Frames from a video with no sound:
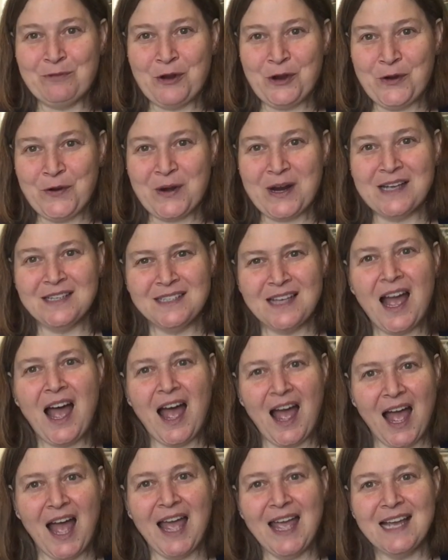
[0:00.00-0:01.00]
progress.
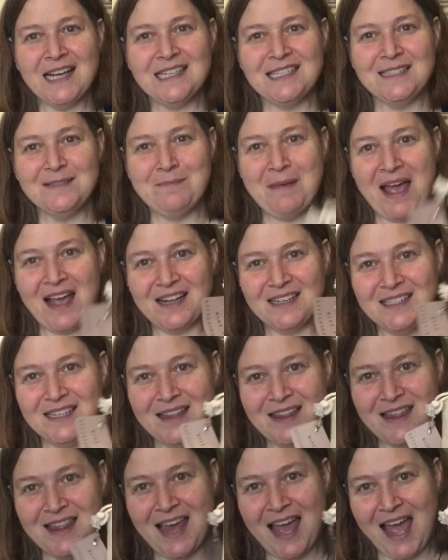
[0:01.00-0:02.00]
I expect
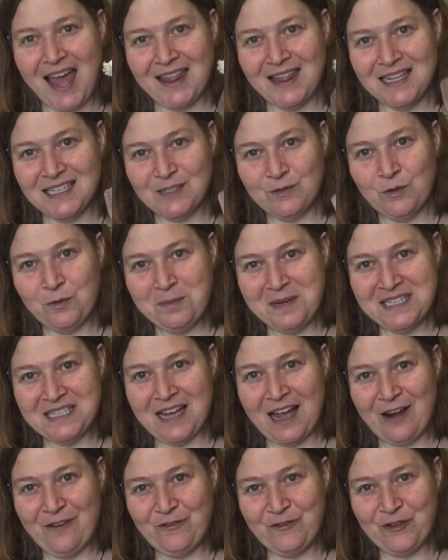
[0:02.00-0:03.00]
that this will be
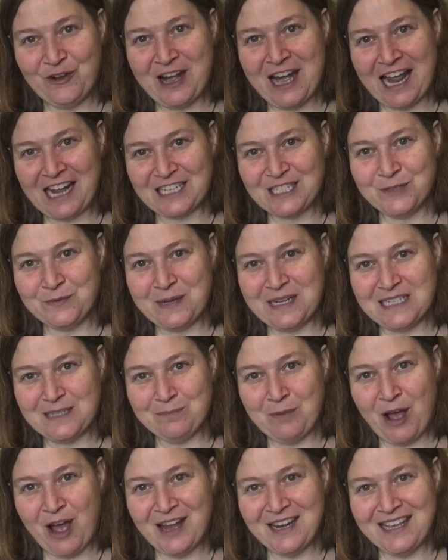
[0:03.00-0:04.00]
done for next week's
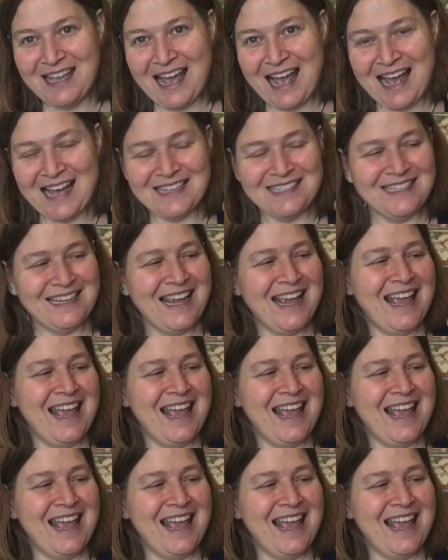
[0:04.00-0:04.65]
podcast,